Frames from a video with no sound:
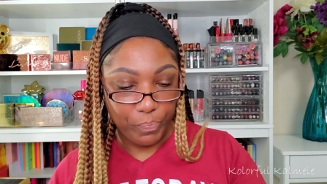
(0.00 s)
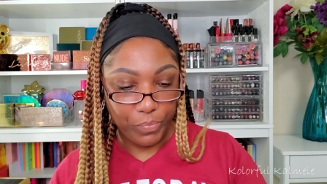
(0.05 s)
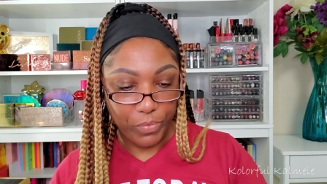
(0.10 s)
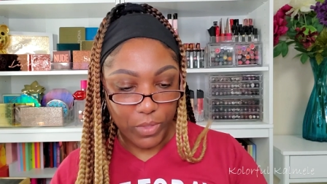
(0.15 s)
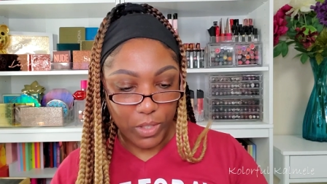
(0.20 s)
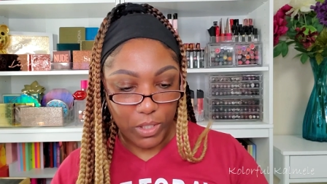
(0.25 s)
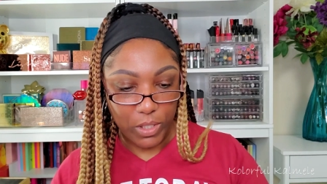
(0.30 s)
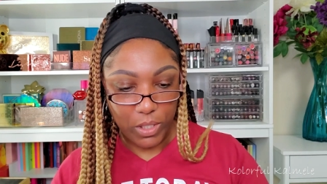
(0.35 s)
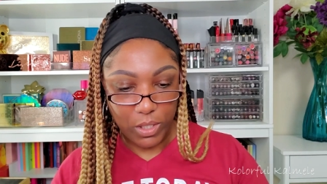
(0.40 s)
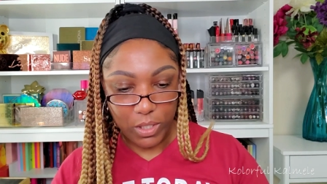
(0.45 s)

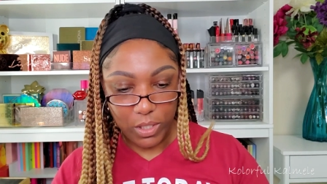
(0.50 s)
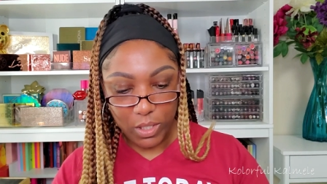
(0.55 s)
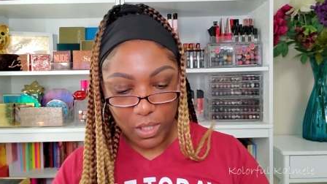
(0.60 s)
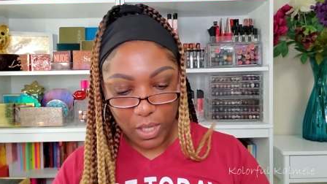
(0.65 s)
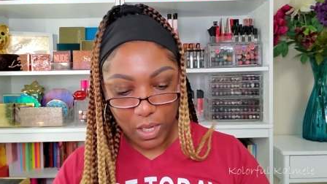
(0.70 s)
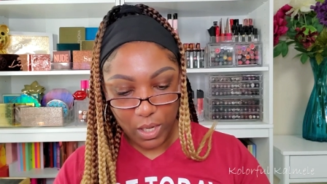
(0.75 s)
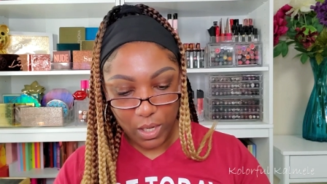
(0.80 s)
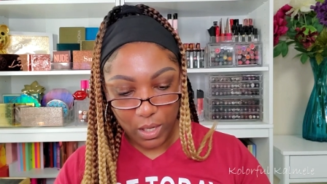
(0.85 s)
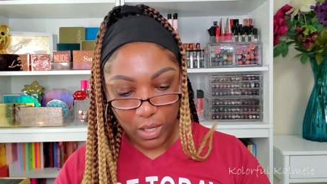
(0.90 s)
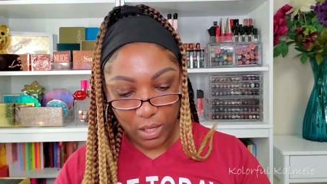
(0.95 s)
This is
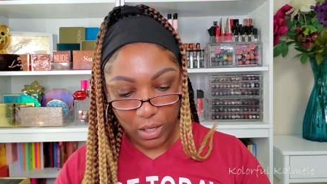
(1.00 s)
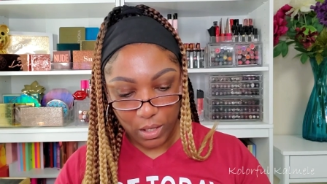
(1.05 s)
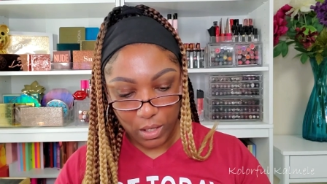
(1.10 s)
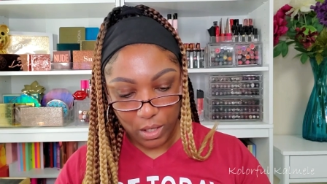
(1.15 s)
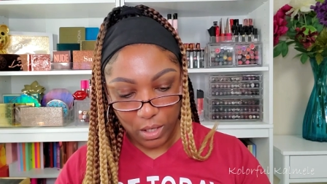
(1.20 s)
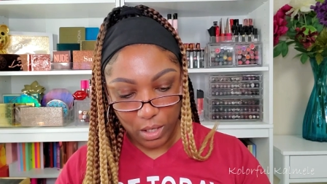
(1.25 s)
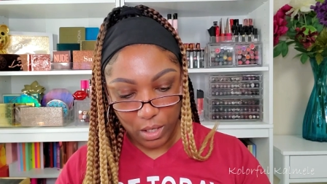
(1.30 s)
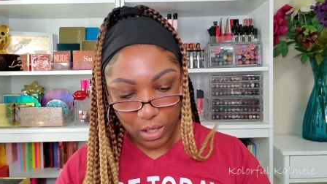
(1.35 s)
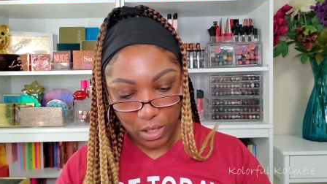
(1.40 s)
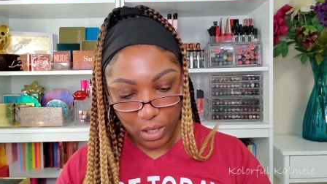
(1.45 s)
the
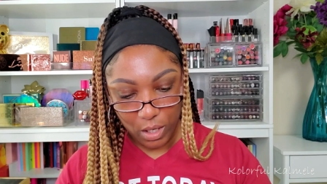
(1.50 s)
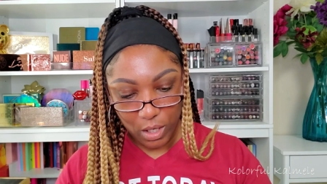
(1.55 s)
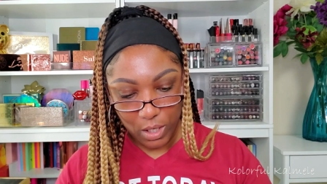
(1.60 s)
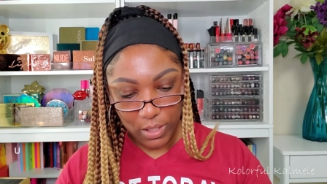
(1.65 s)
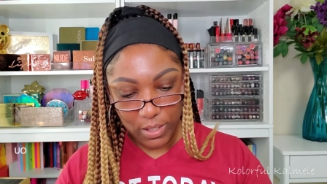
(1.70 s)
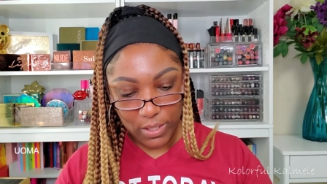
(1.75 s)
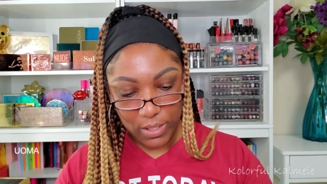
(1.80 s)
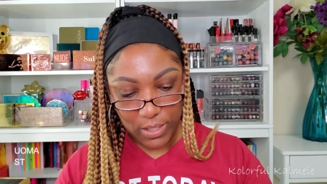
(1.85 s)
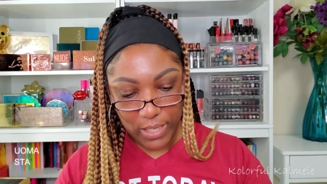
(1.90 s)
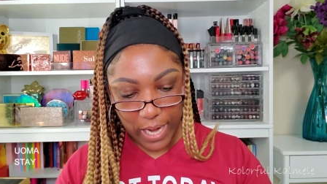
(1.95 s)

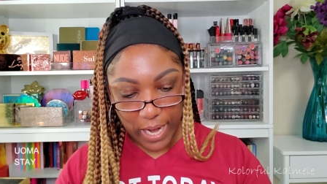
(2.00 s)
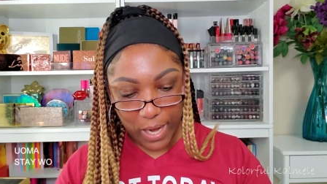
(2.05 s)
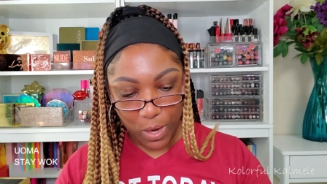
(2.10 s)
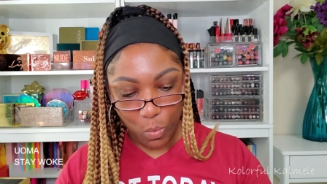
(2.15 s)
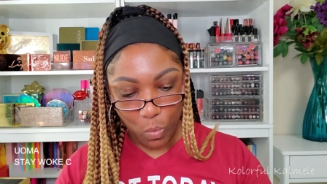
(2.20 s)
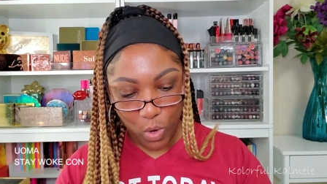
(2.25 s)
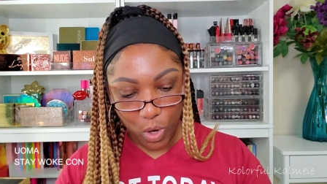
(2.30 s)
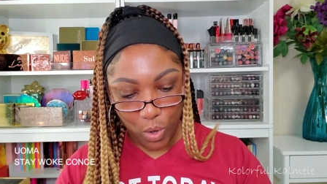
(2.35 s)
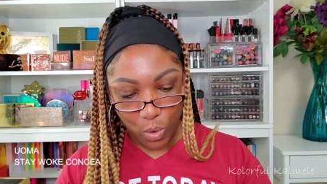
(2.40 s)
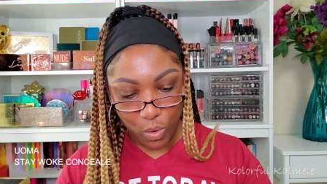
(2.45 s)
Stay
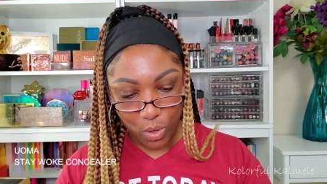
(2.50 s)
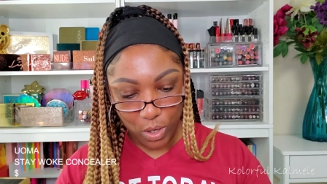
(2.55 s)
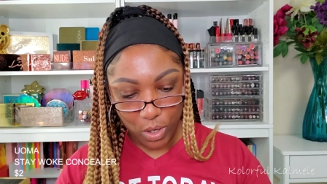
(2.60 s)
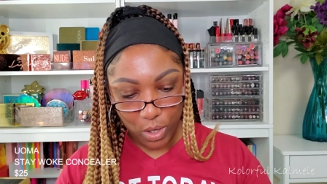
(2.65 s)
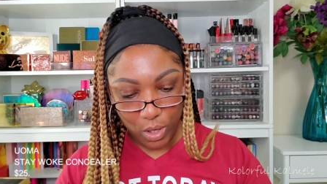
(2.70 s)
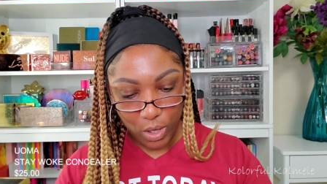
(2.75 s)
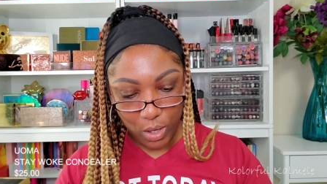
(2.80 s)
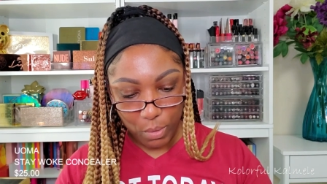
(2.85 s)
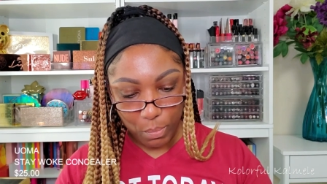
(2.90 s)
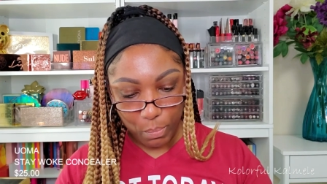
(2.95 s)
Woke
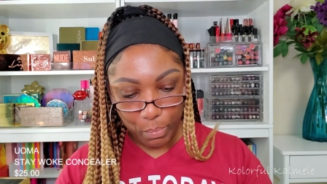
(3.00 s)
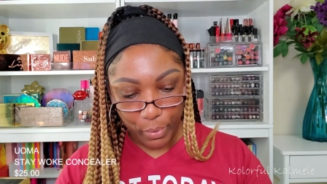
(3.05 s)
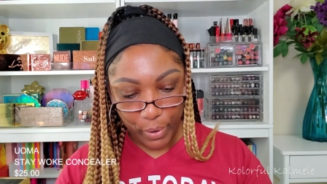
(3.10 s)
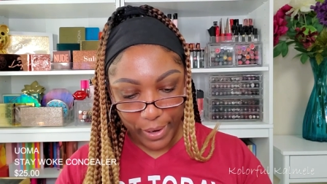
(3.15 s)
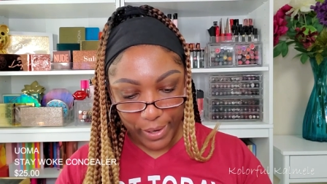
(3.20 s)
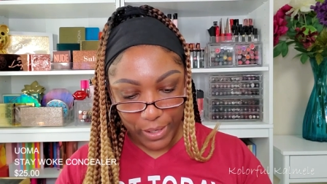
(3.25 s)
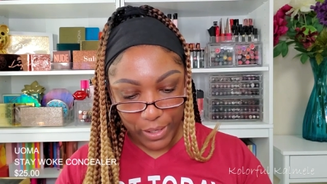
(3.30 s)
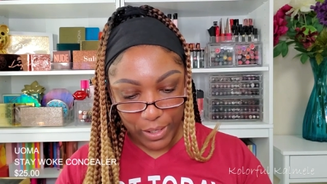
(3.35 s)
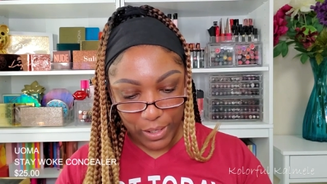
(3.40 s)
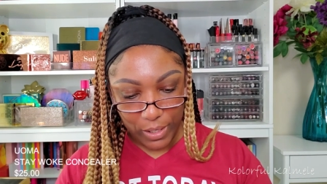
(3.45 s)

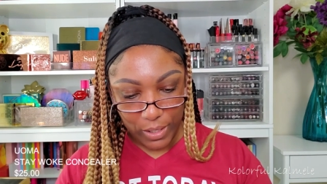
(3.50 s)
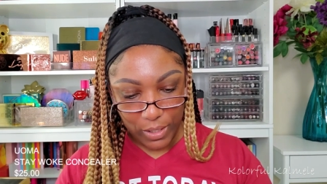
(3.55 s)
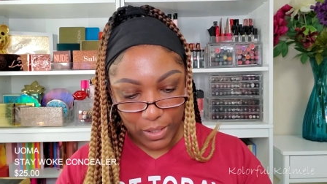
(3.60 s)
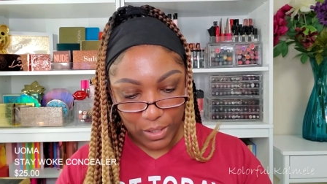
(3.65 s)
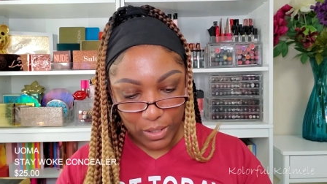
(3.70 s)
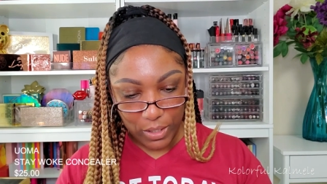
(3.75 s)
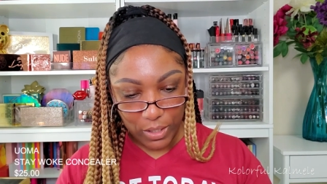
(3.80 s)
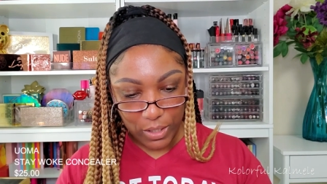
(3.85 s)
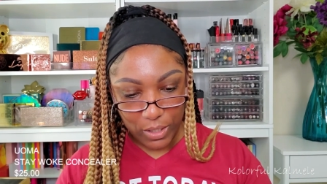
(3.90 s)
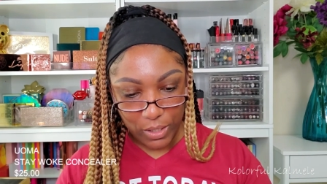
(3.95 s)
Brightening
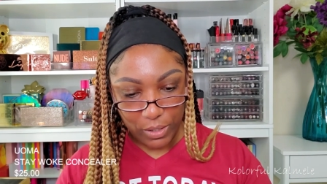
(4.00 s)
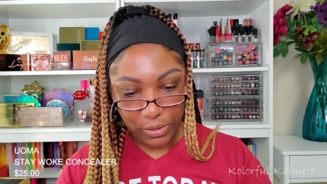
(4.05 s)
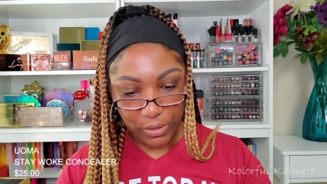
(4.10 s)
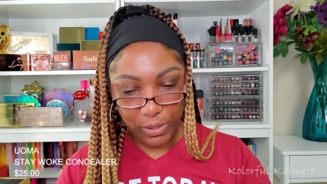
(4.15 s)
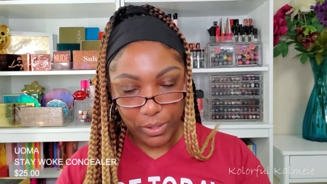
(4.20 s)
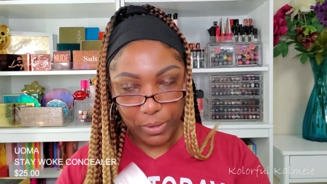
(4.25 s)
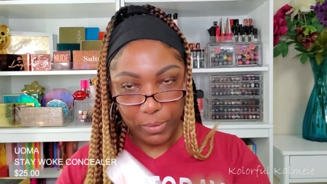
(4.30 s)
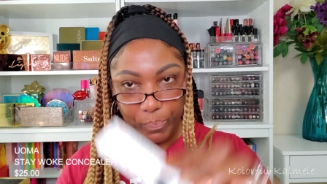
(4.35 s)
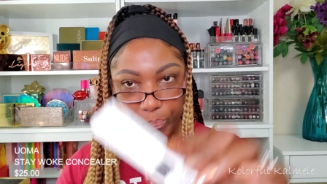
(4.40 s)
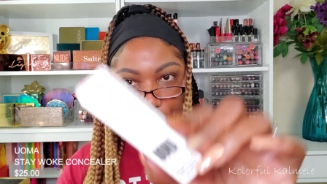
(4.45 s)

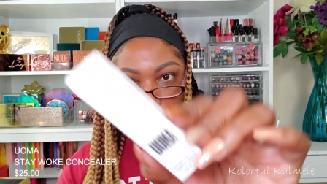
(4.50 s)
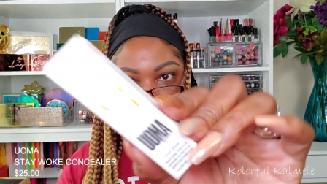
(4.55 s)
Concealer.